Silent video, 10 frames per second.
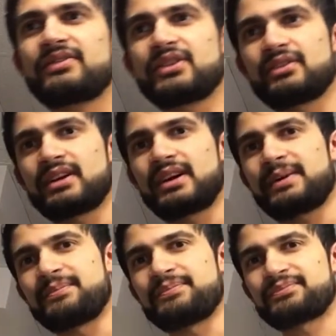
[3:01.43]
your
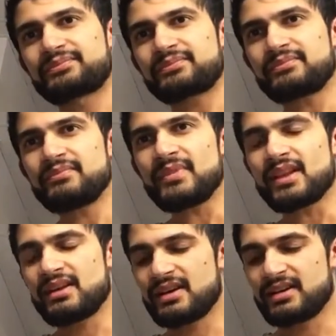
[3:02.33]
um,
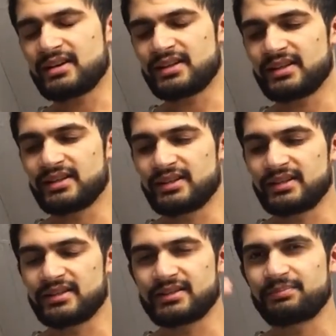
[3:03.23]
uh, uh,
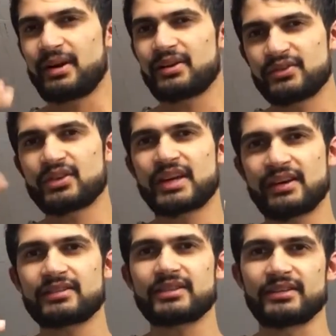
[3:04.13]
uh, part of your
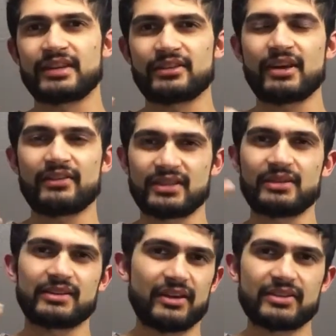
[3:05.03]
character that you have. It's,
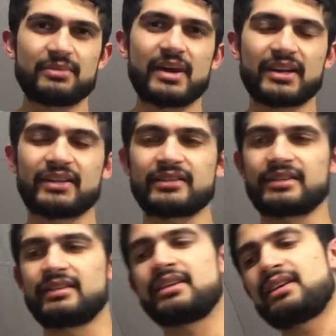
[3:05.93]
it's, obviously a bad
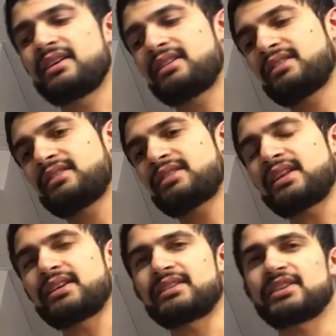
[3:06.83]
character.
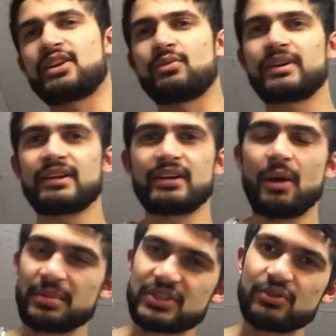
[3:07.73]
Then you know when an
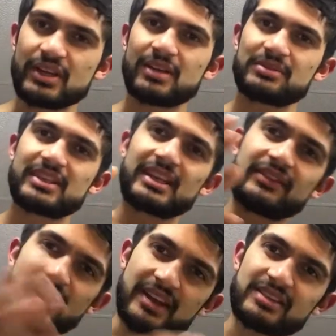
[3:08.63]
opportunity comes to take
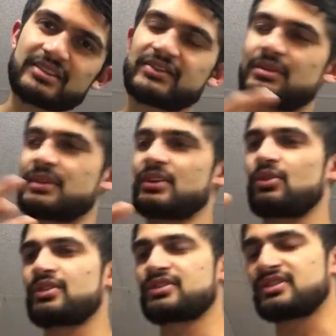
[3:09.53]
advantage of somebody
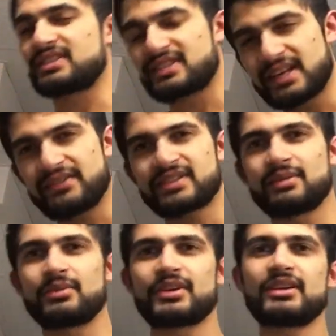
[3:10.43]
or to deceive
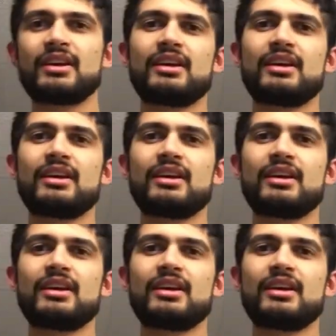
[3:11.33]
someone,